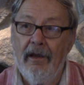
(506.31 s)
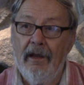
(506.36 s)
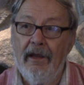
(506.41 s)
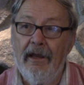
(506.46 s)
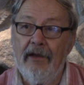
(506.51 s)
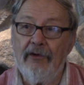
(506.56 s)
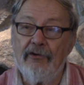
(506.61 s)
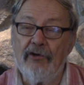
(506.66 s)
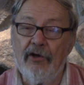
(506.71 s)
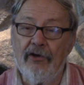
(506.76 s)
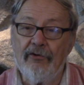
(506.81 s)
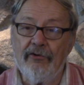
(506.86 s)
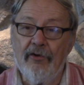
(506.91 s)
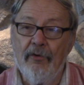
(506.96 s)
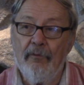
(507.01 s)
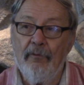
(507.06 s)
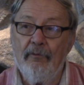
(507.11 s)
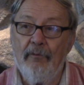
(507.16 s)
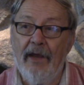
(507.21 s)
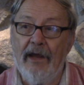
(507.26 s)

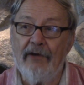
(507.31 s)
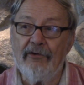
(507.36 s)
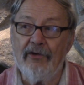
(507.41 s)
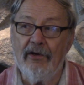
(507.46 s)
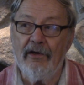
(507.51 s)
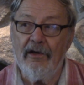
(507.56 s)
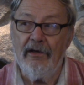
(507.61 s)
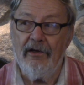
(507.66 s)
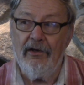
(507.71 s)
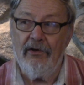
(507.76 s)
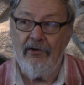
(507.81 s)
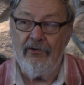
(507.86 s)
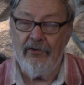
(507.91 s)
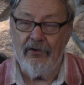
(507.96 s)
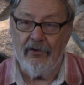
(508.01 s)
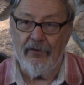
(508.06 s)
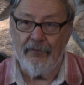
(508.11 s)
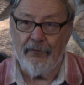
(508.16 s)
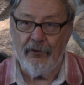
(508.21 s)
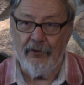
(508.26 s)
it
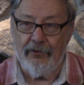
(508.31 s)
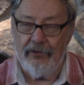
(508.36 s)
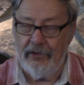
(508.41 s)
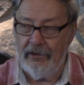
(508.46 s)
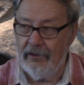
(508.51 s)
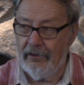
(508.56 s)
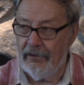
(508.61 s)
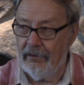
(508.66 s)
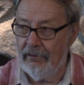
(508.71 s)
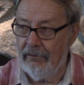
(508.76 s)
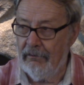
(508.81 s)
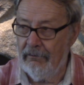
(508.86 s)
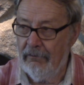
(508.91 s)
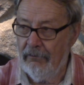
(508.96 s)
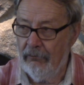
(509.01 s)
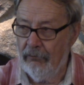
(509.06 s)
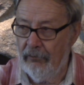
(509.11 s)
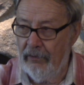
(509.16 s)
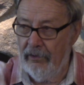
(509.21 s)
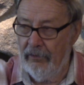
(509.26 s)
easier for deer
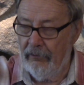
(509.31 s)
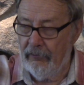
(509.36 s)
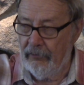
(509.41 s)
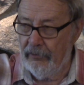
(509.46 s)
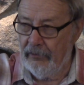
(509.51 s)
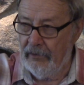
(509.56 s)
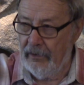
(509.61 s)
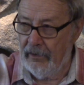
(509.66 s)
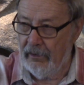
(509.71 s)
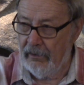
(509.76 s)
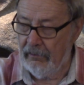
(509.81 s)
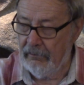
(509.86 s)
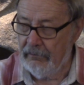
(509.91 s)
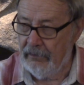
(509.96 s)
way over there.